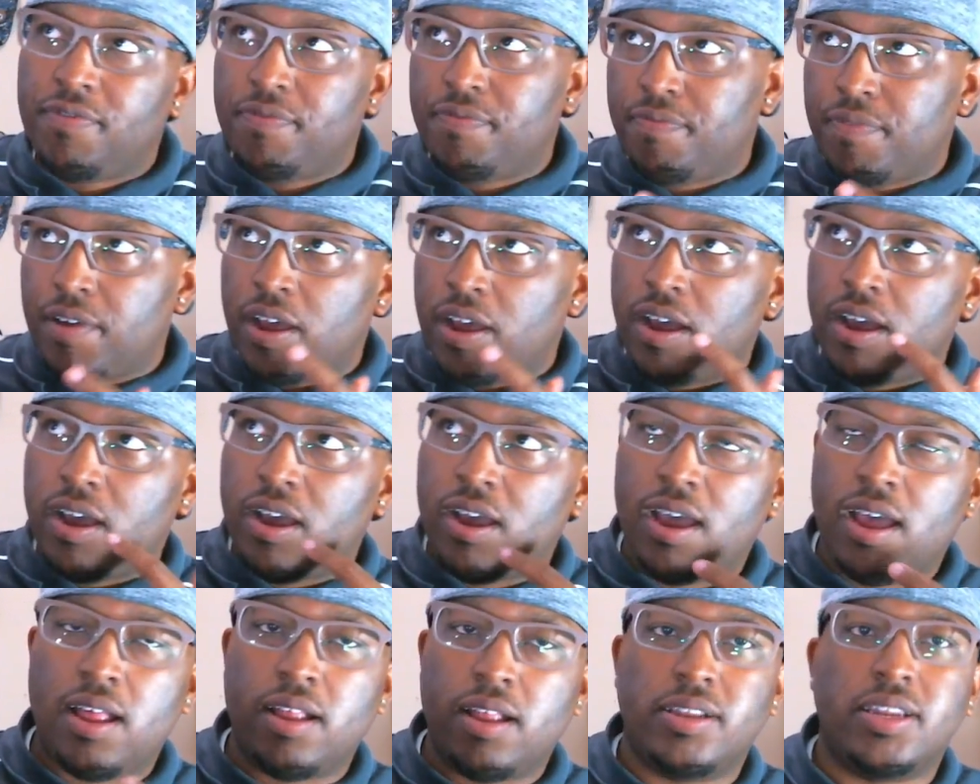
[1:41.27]

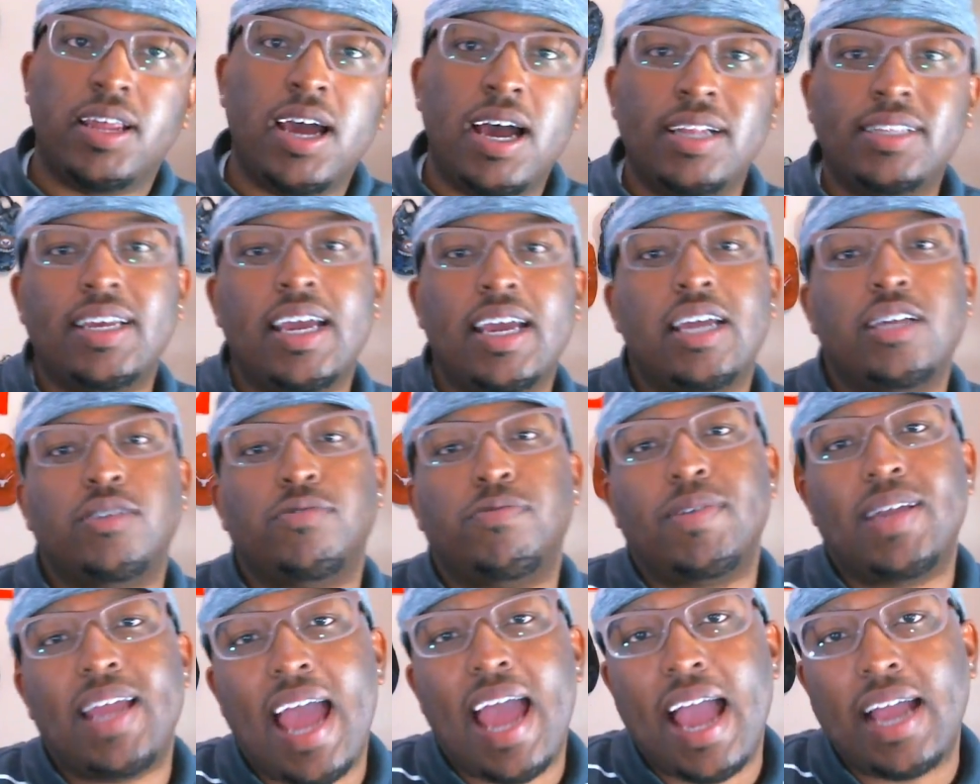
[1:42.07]
uh, Dontai's
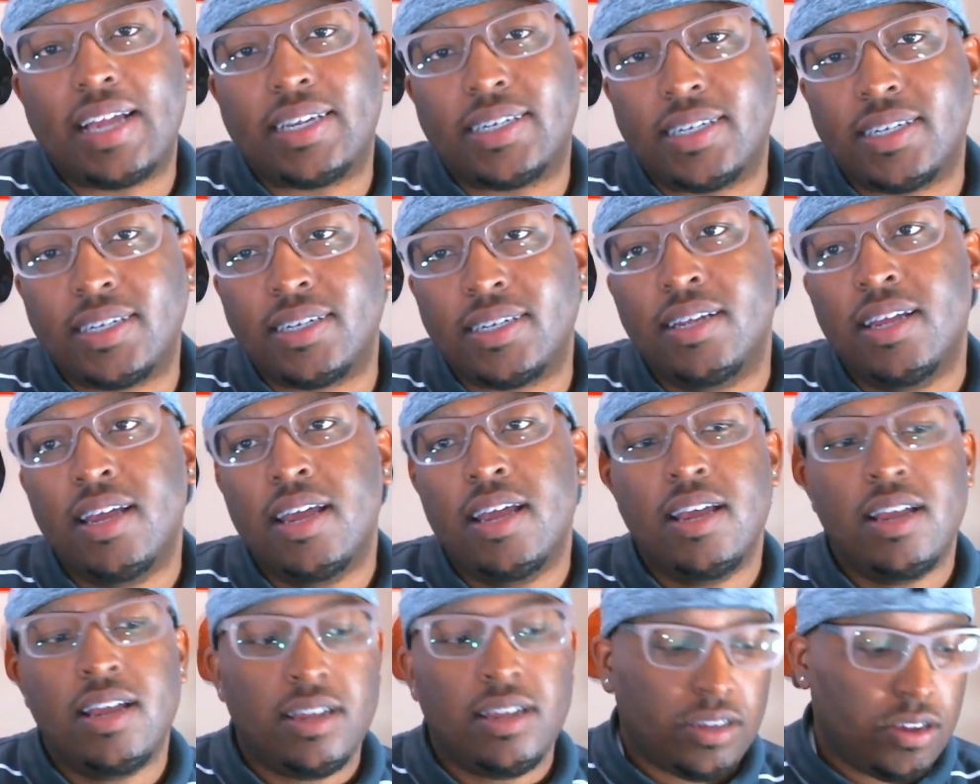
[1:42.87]
reaction.
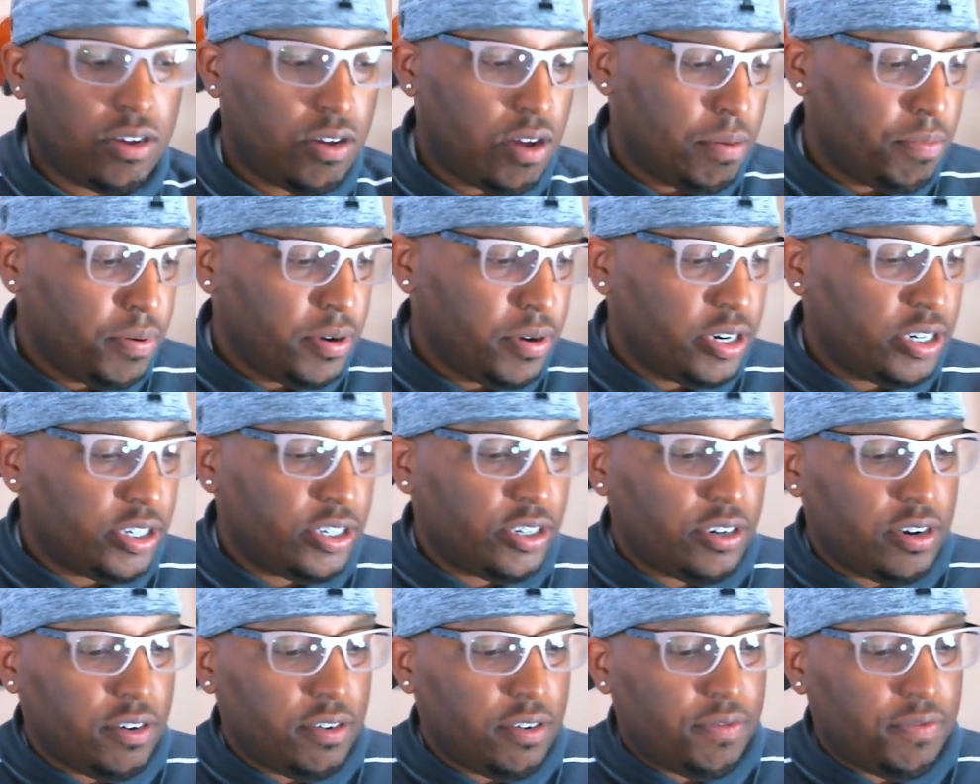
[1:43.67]
So I'm pretty
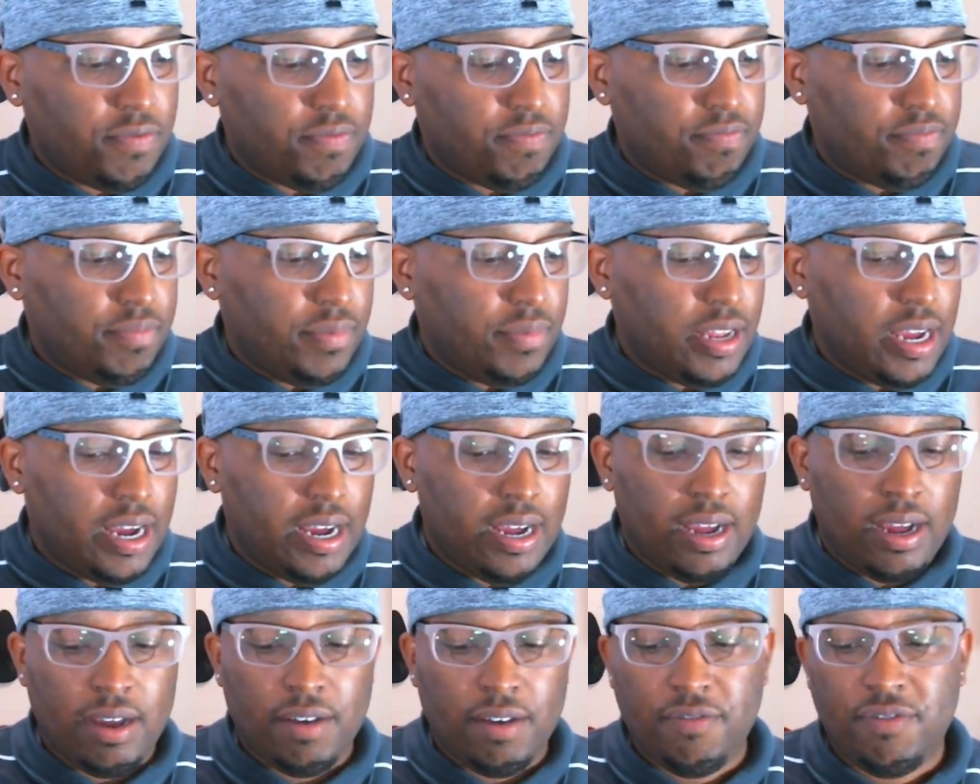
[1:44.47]
sure
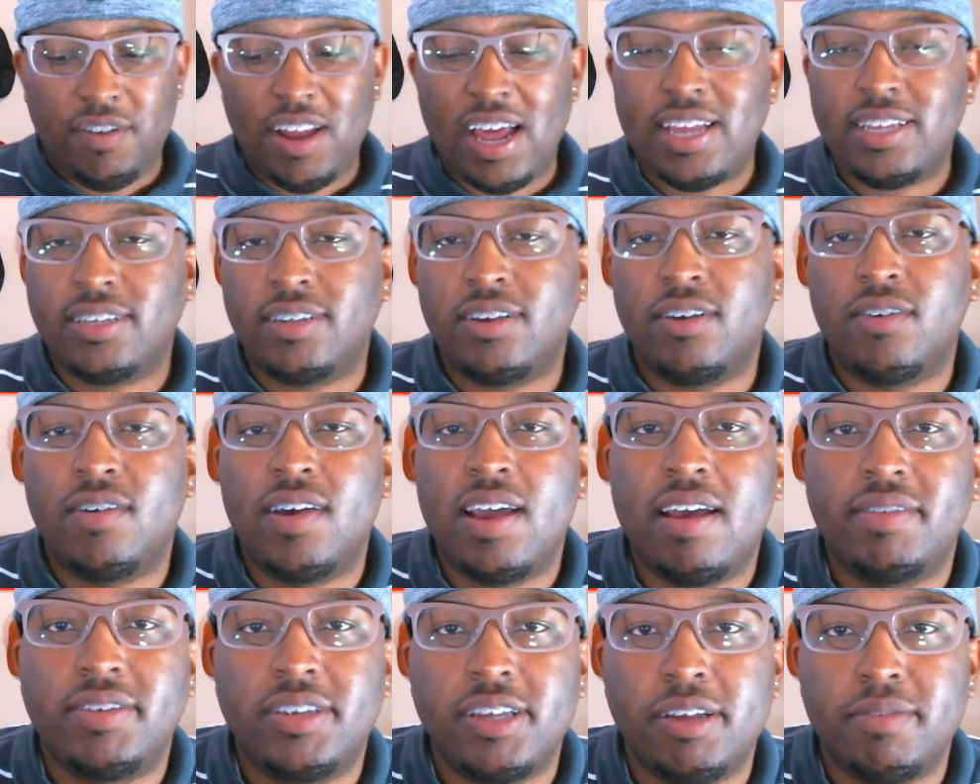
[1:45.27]
Don, uh, Flight's gonna
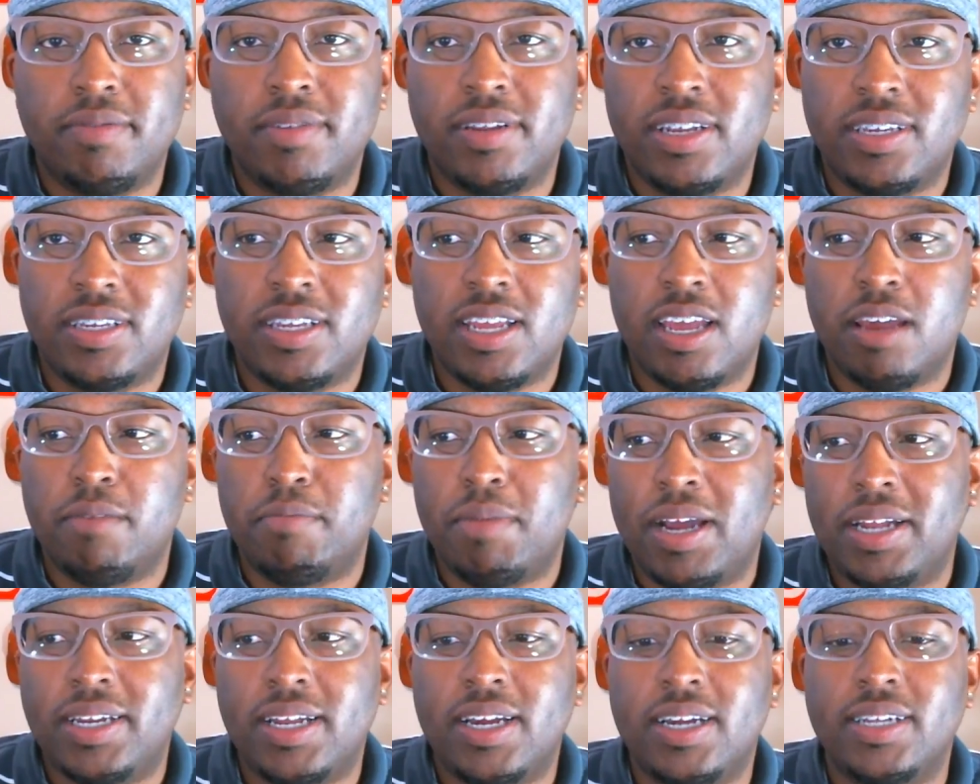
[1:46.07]
have something to say
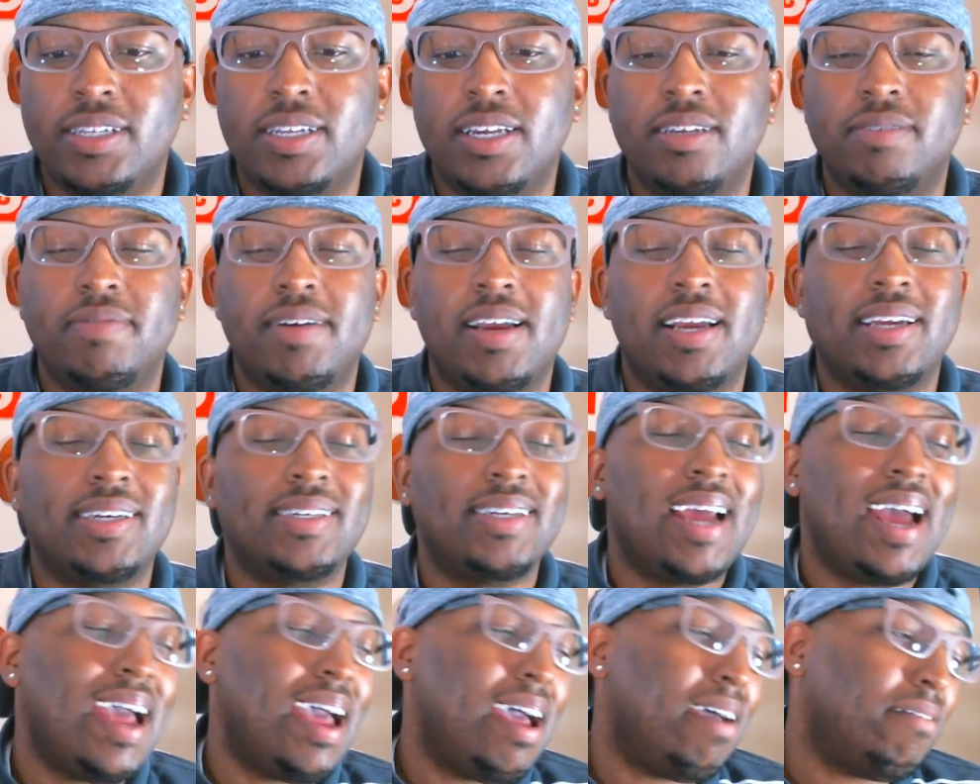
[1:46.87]
about Dontai's reaction.
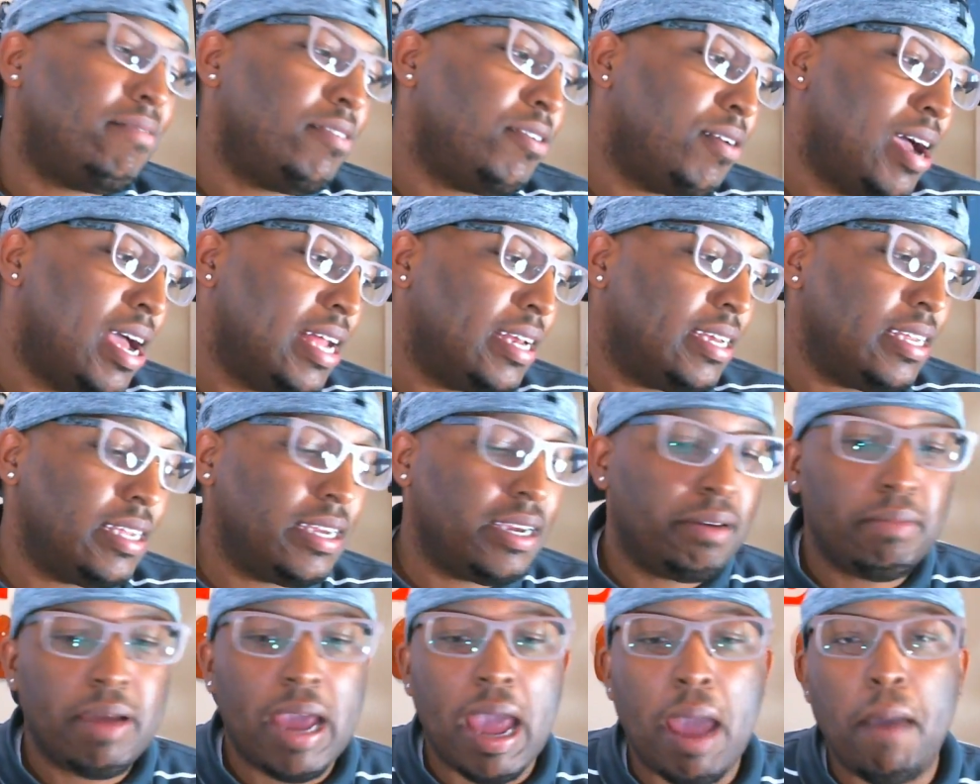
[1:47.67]
I have no
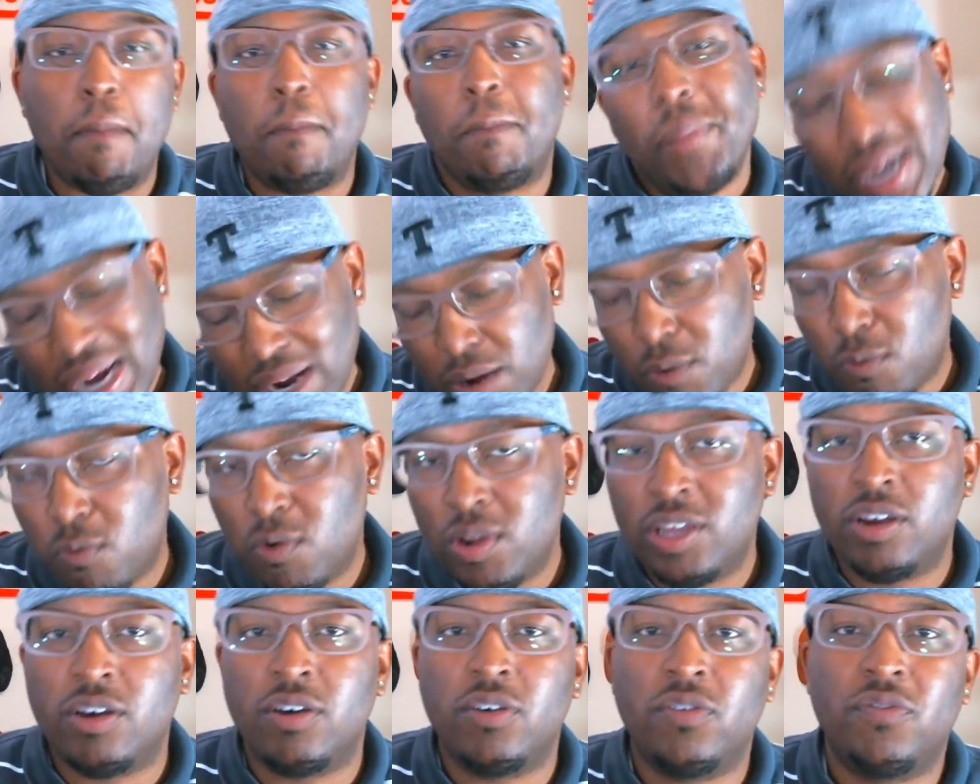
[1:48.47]
idea, man. But
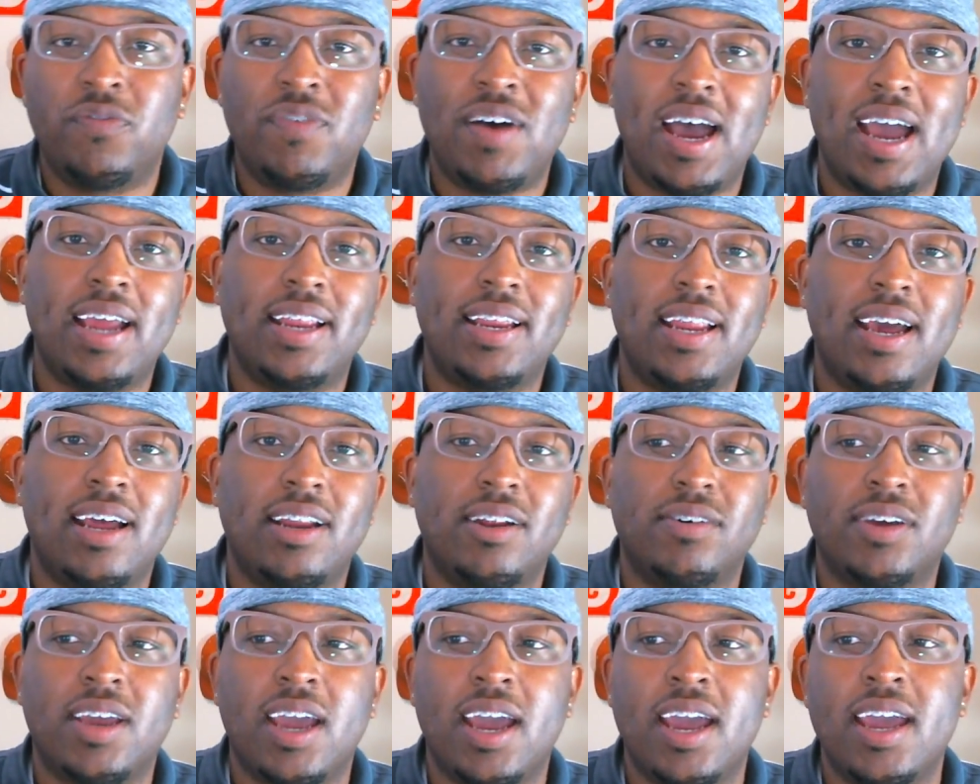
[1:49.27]
we gonna find out,
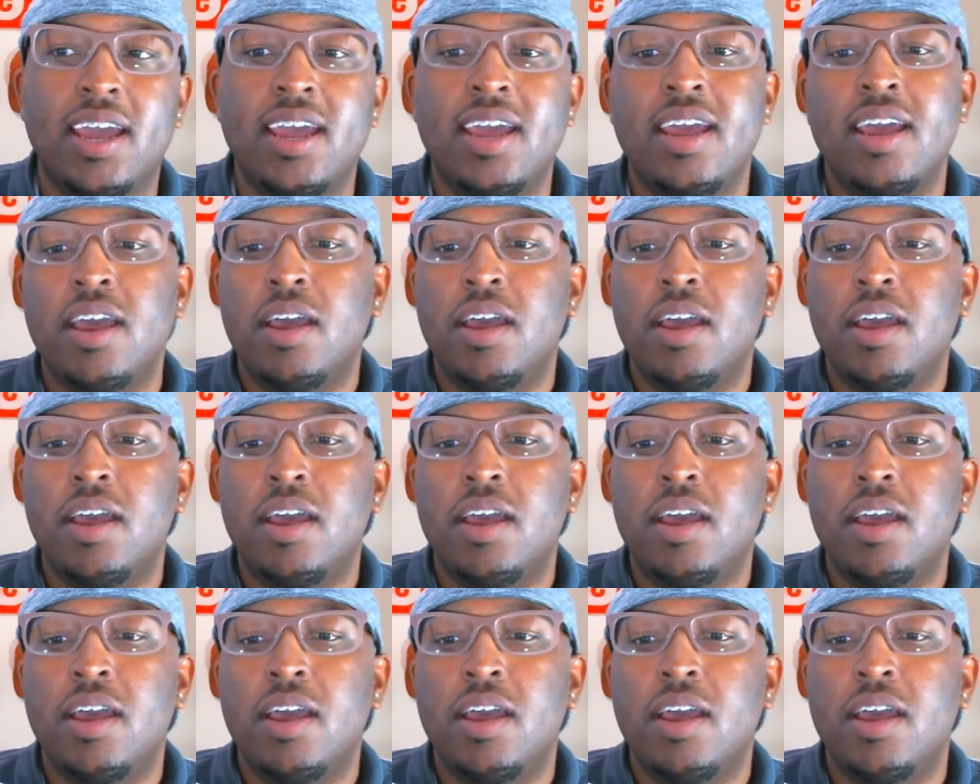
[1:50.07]
okay?